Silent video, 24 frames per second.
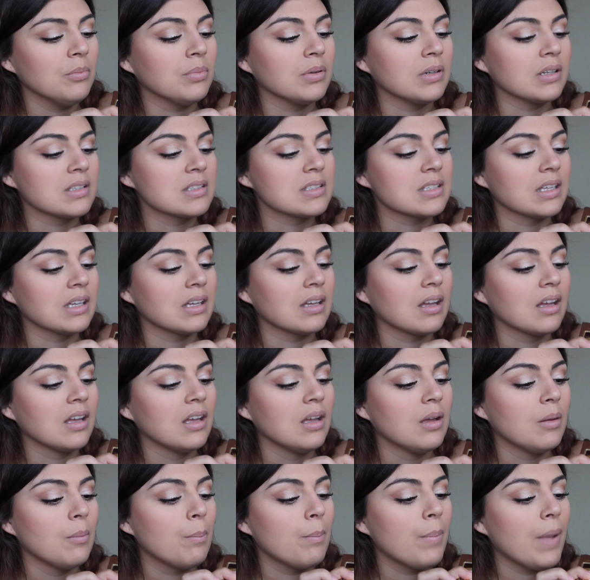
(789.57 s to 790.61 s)
but it's like
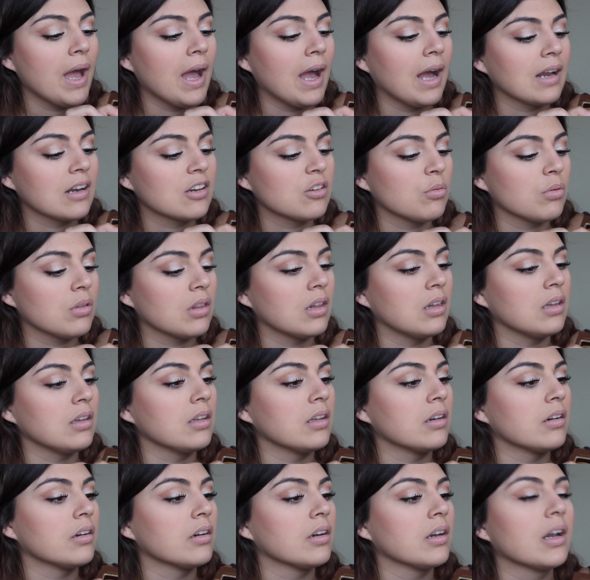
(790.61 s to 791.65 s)
packed with
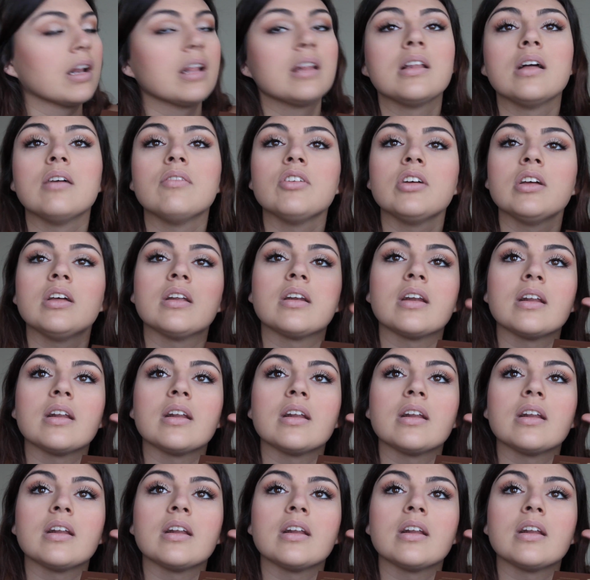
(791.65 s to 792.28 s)
glitter, and I love it.